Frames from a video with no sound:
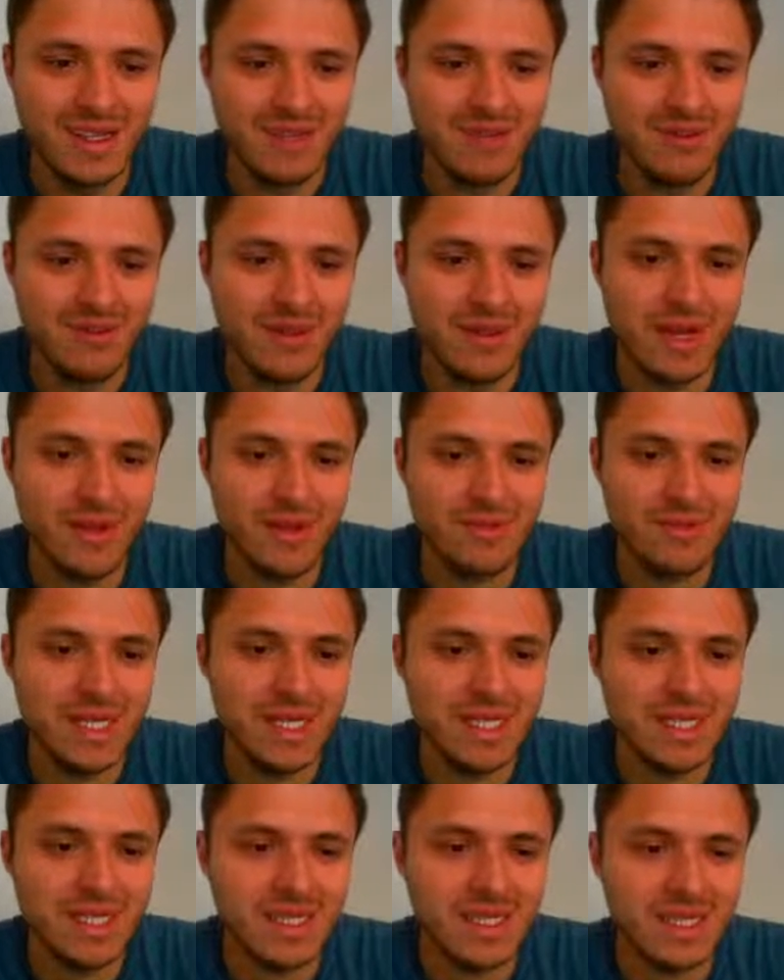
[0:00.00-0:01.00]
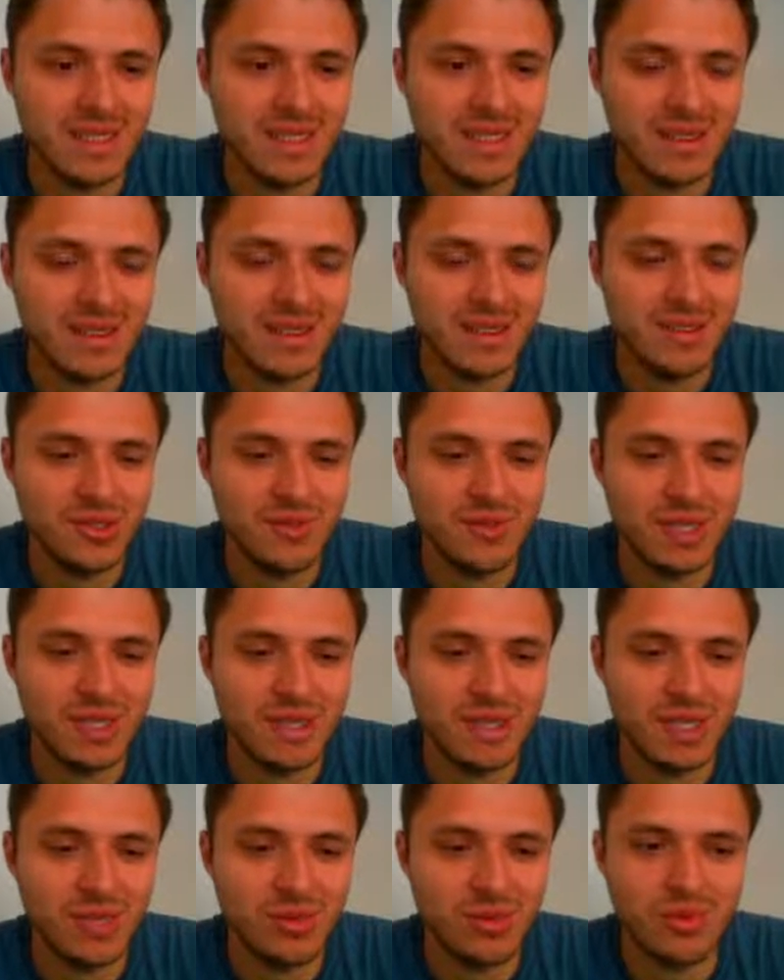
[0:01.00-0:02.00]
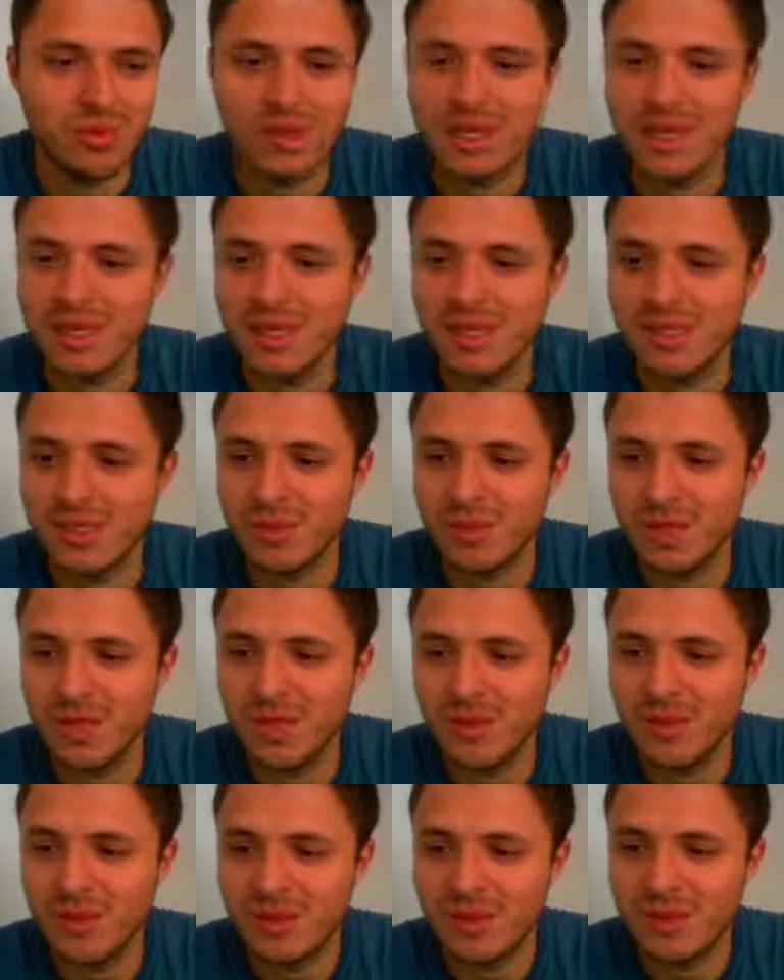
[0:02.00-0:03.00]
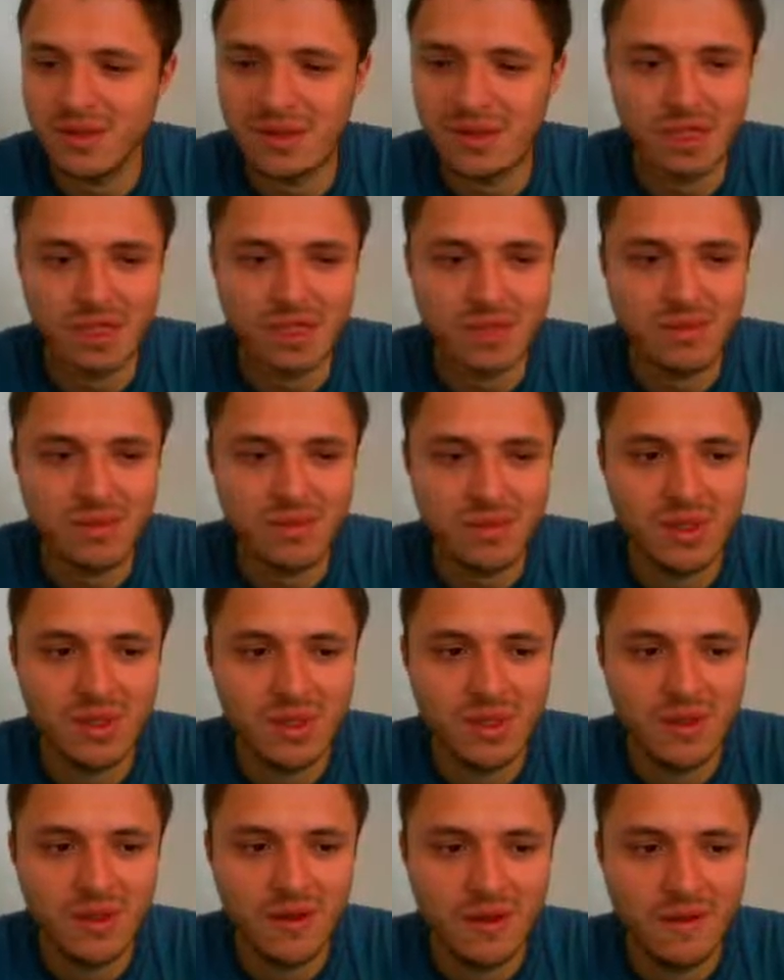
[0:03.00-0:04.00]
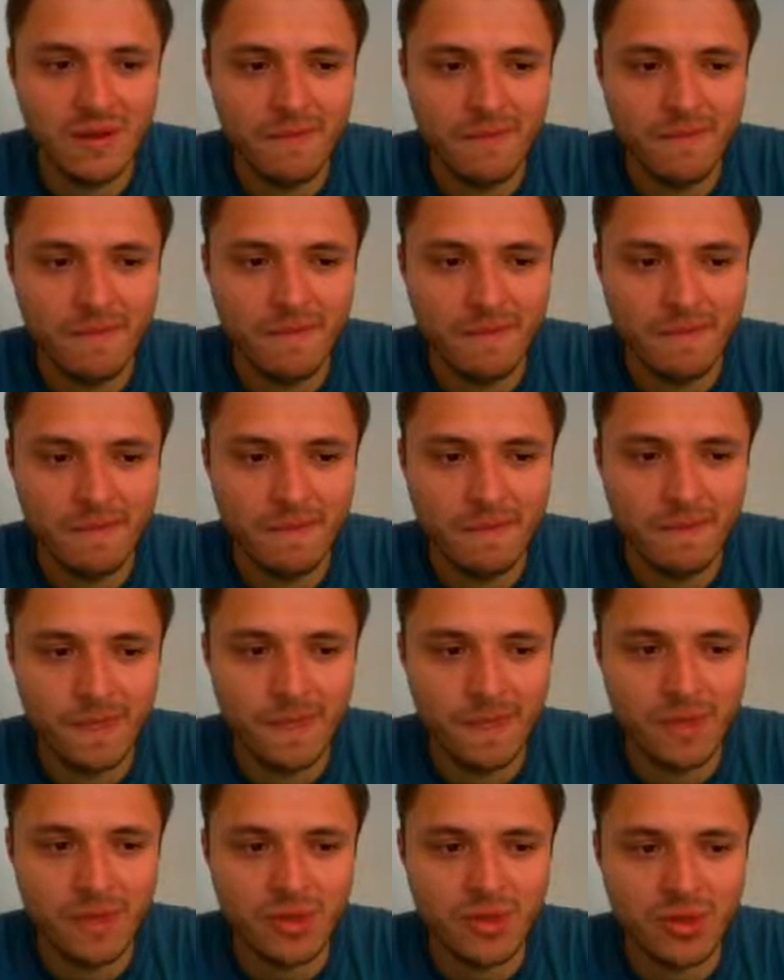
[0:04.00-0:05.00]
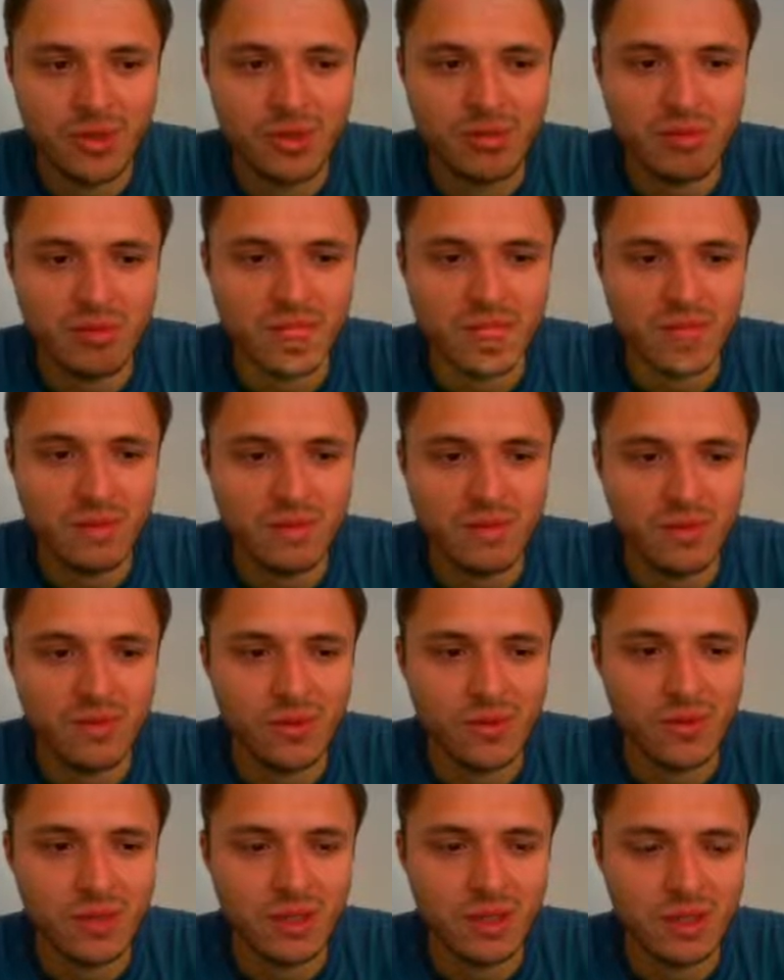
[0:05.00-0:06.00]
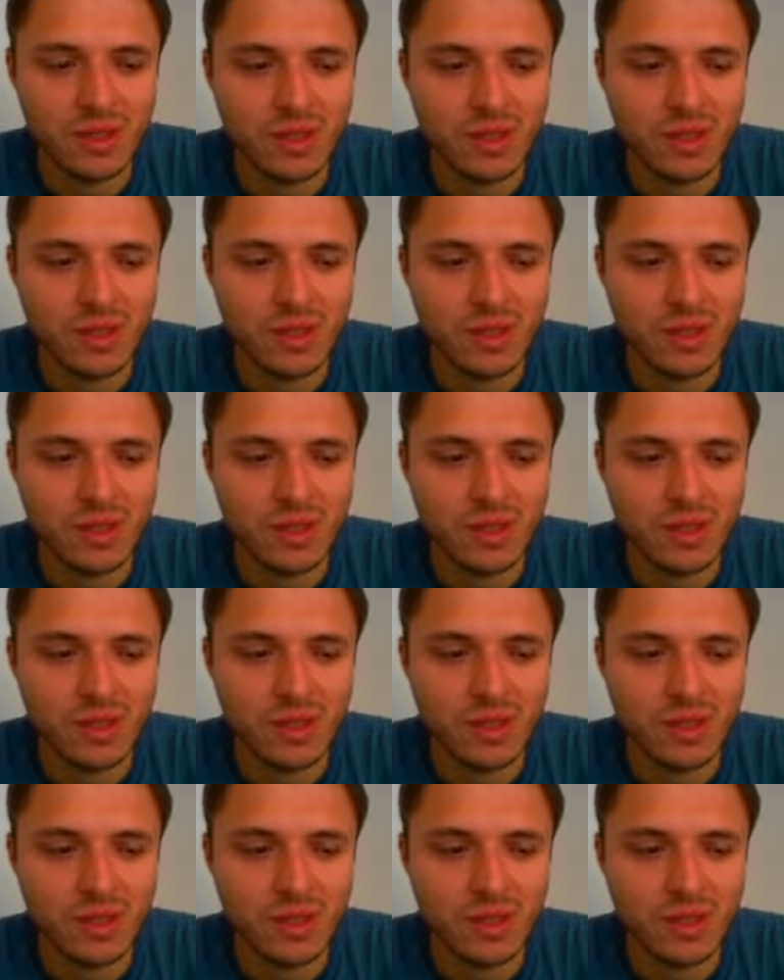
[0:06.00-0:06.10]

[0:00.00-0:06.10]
For that rating, he should have messed up already somehow. I'm sure I've played him before.